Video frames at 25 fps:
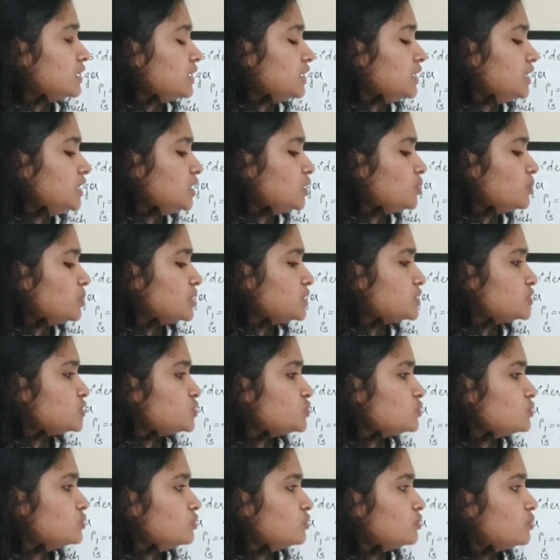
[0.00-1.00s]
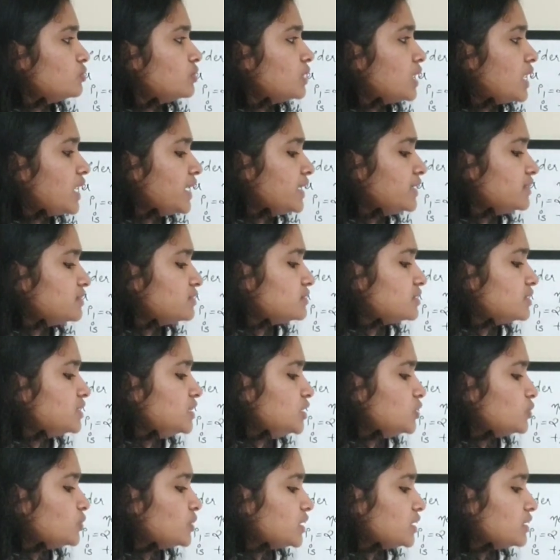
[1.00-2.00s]
equal to
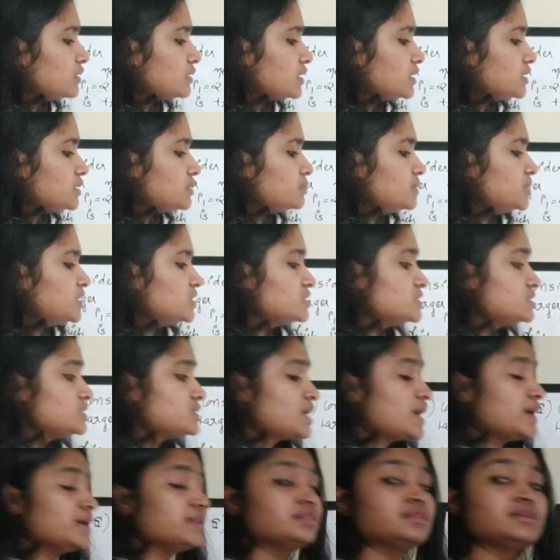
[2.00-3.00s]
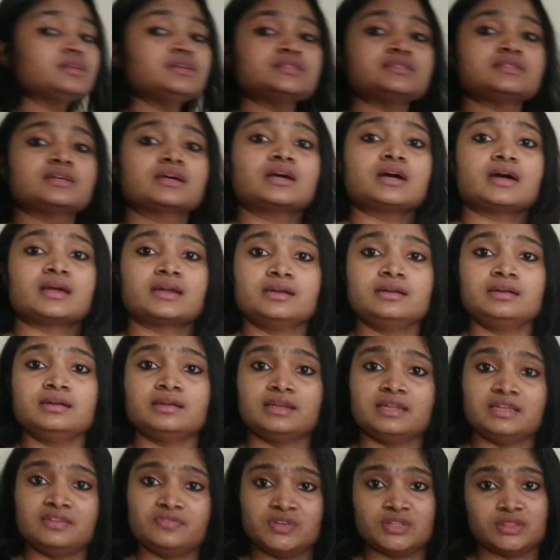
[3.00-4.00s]
I3 you can write because I3 is the
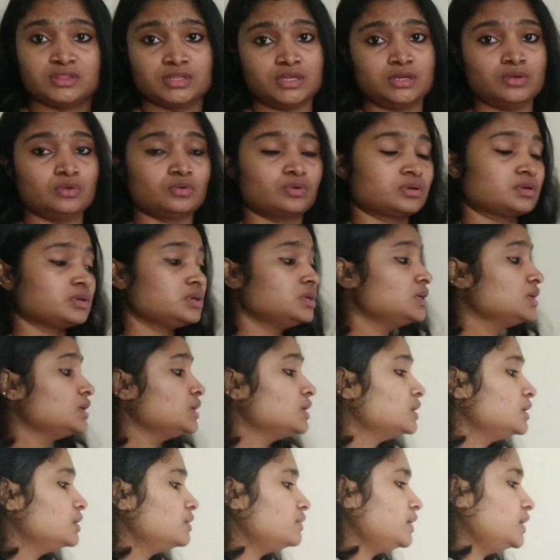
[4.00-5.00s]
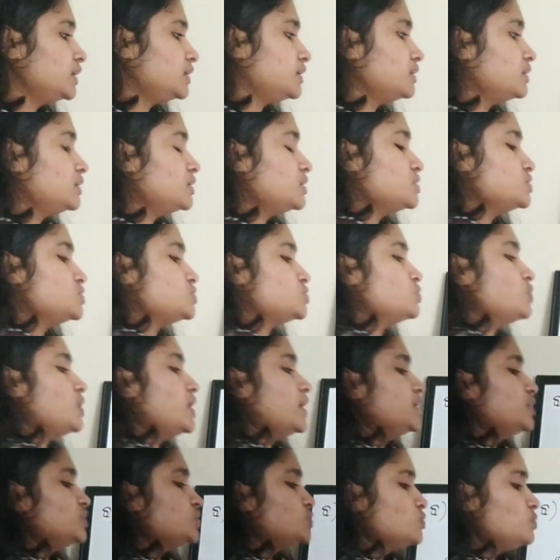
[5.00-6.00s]
current leaving the node, right? So
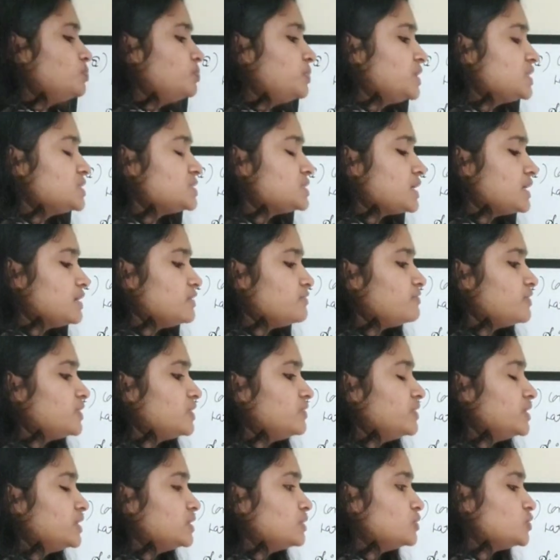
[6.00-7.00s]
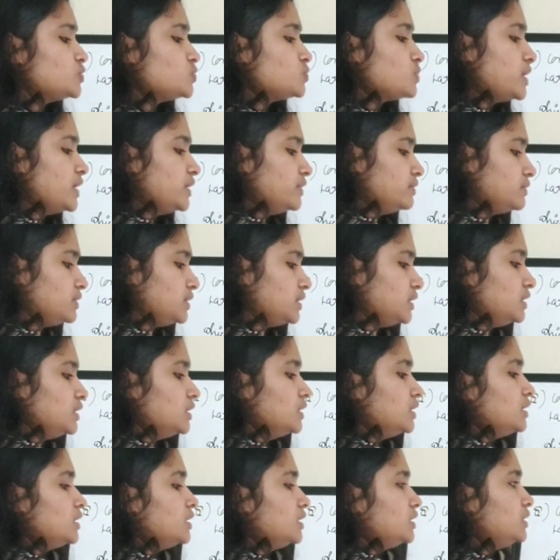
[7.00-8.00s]
I2 plus I5 equal to I3.
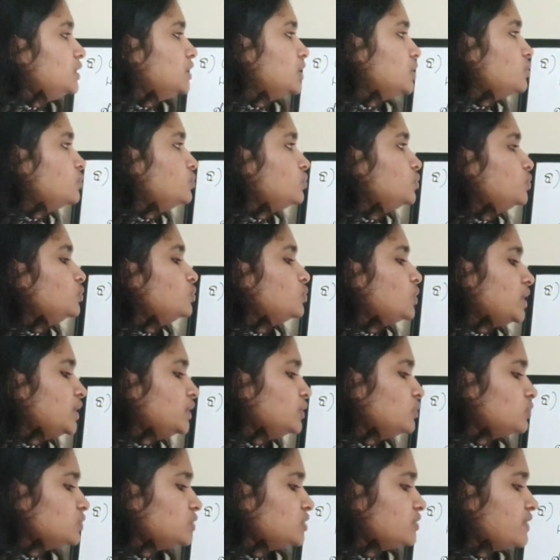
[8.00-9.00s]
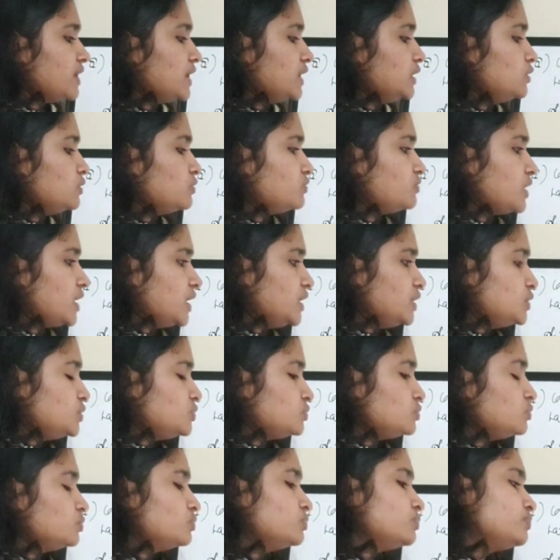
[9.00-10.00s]
Now do I know the value of
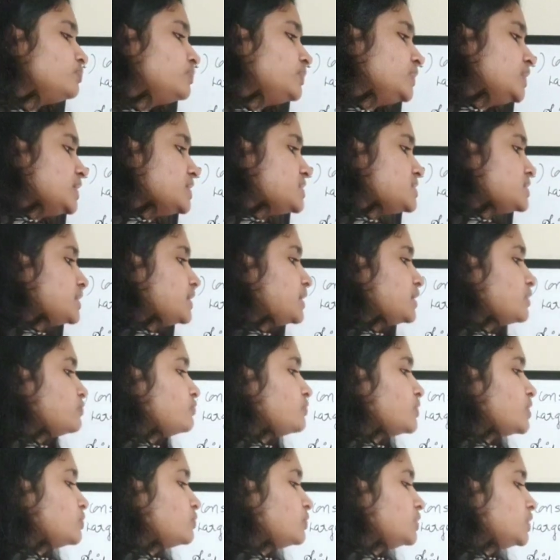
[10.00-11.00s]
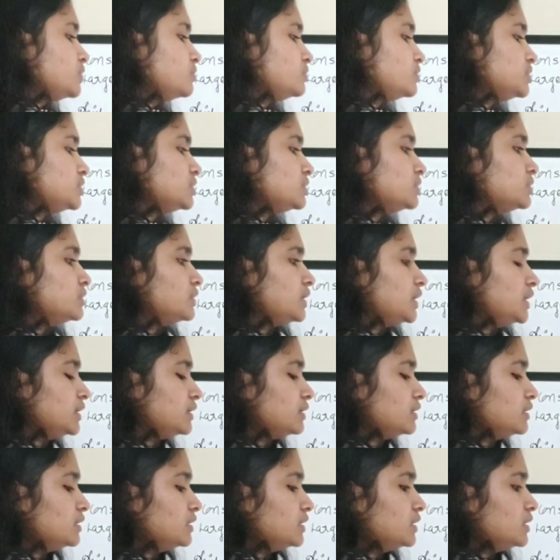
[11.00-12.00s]
I2? Yes, I have found out,
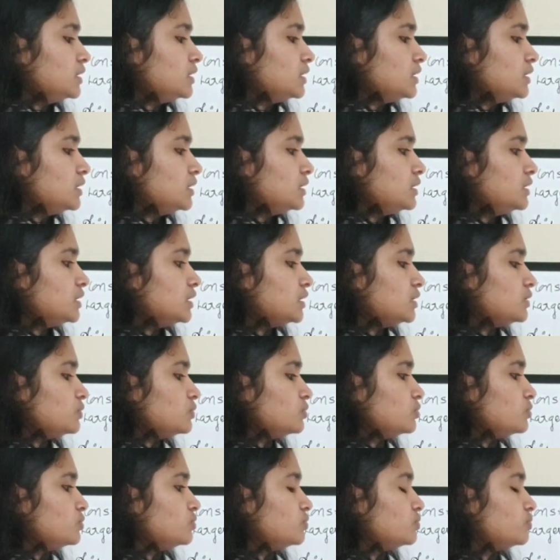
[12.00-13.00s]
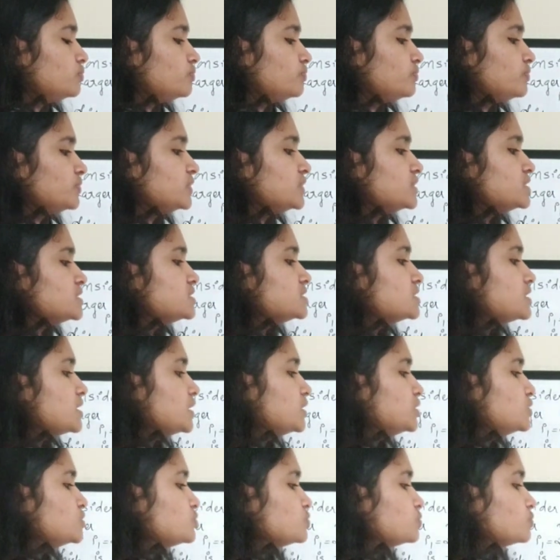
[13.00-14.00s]
right? Now this is
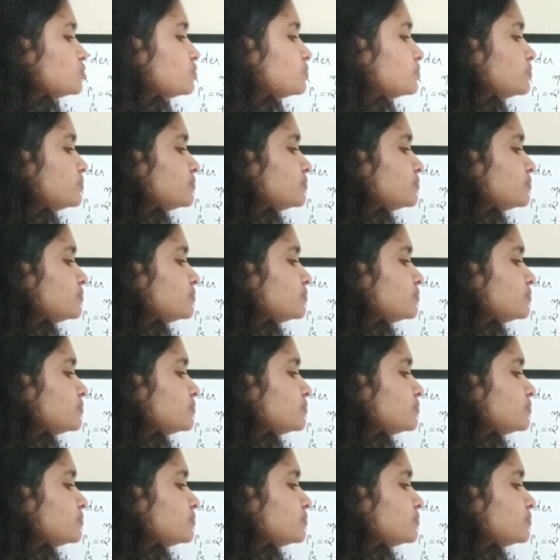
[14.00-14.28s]
I2.